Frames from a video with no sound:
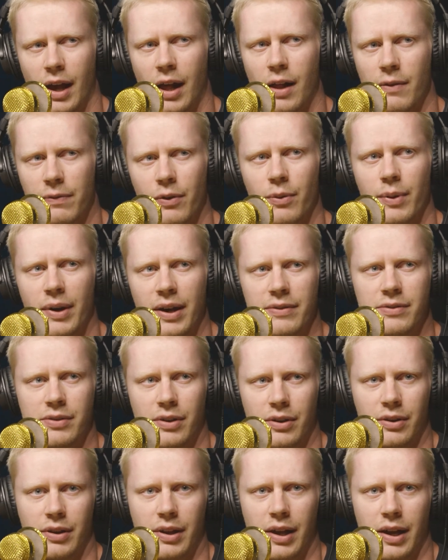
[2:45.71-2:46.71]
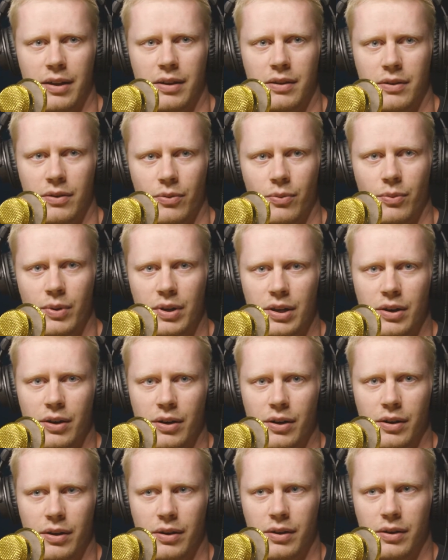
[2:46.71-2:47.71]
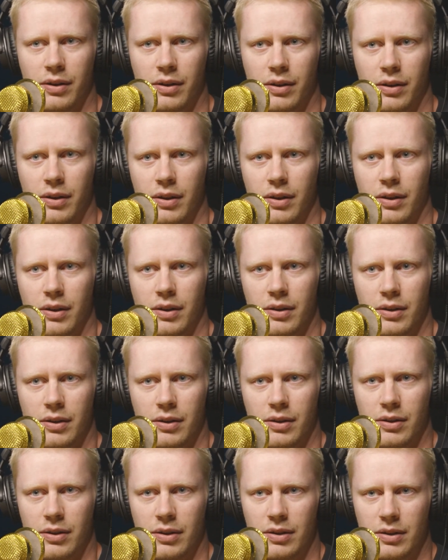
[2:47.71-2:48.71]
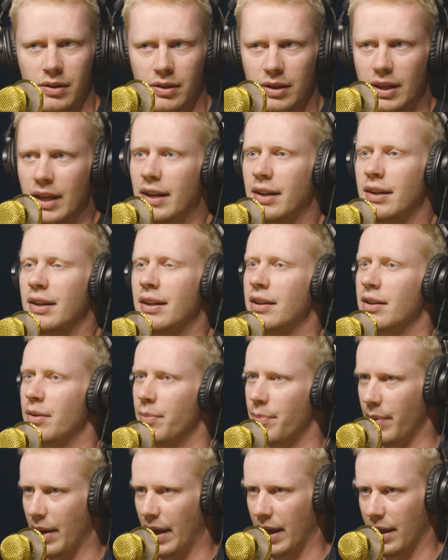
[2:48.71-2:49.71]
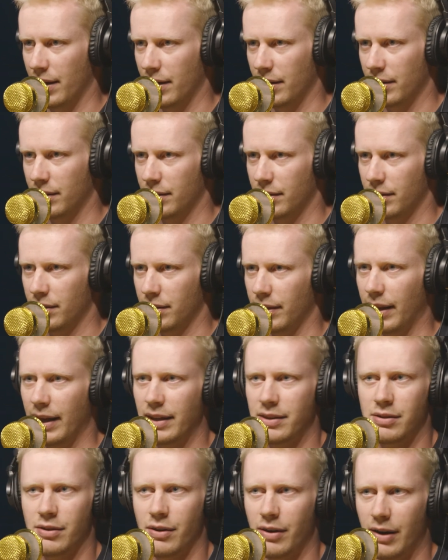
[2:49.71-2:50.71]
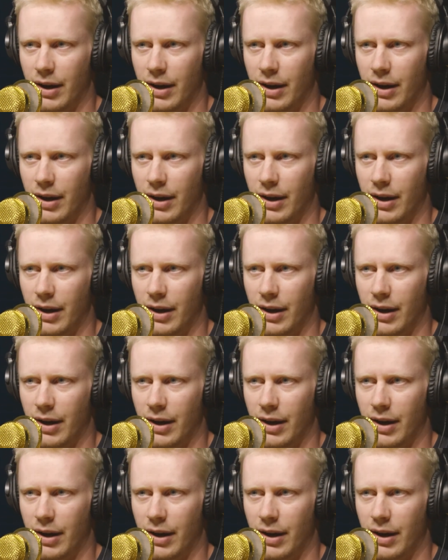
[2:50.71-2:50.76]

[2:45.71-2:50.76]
Alpha waves are like when you're getting into bed, lights are